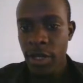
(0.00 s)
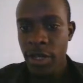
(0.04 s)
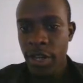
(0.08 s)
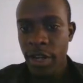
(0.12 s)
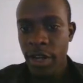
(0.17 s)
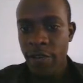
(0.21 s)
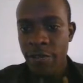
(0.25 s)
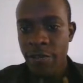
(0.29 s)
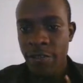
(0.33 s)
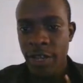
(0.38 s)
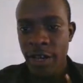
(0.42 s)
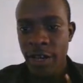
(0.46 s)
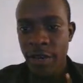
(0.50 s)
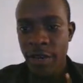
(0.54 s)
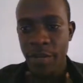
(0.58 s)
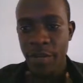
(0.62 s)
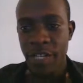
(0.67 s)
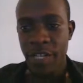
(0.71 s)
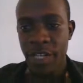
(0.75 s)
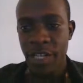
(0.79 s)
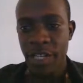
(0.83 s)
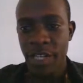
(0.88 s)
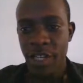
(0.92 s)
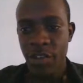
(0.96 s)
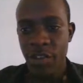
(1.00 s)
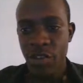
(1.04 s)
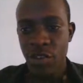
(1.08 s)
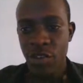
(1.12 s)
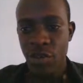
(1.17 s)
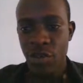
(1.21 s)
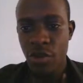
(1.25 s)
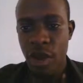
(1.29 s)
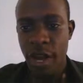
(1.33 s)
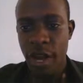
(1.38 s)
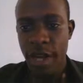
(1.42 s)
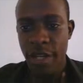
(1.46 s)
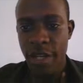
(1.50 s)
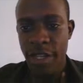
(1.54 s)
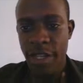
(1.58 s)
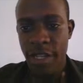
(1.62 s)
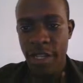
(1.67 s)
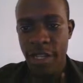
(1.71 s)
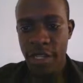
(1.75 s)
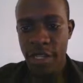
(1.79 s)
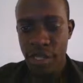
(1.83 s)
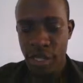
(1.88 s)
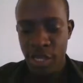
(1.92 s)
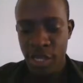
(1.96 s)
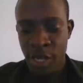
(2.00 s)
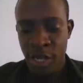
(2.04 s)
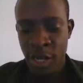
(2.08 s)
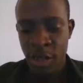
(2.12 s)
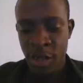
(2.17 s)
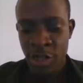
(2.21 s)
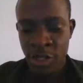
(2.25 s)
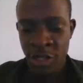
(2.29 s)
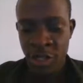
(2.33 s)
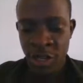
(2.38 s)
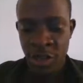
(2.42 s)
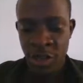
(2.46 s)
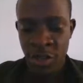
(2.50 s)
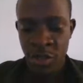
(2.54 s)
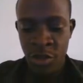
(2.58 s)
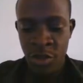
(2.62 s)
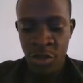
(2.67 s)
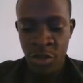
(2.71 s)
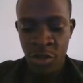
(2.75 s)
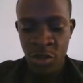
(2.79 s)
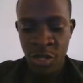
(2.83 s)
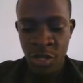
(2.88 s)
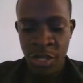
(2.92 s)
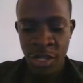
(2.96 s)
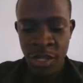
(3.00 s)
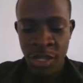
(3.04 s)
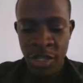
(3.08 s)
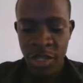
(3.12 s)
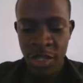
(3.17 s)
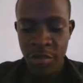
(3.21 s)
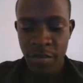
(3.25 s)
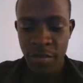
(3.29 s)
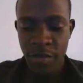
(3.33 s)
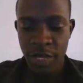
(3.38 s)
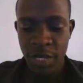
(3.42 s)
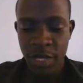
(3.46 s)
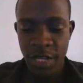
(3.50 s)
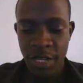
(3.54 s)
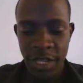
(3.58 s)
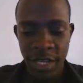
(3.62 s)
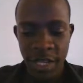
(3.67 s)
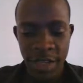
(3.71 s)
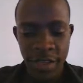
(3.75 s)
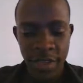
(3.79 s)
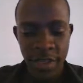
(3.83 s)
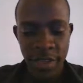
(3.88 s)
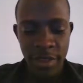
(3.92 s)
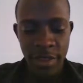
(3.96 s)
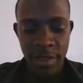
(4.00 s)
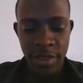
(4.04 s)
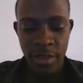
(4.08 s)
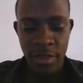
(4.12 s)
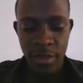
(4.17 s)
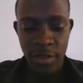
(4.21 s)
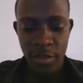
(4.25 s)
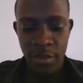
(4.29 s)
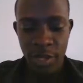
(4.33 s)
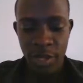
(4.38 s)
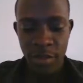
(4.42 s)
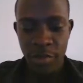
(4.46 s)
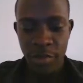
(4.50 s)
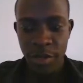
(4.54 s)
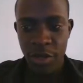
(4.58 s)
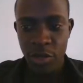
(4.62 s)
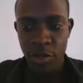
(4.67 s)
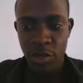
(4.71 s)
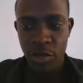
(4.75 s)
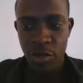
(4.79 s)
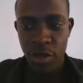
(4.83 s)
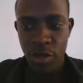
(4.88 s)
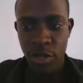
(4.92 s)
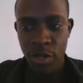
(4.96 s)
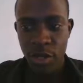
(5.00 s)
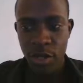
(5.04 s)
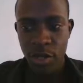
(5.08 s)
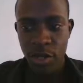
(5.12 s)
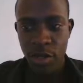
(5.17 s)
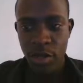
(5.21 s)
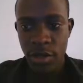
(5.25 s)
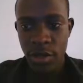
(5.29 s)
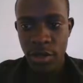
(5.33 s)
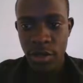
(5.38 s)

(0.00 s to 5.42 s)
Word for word: After making it required, next thing I'll say is also like the main length, the main password.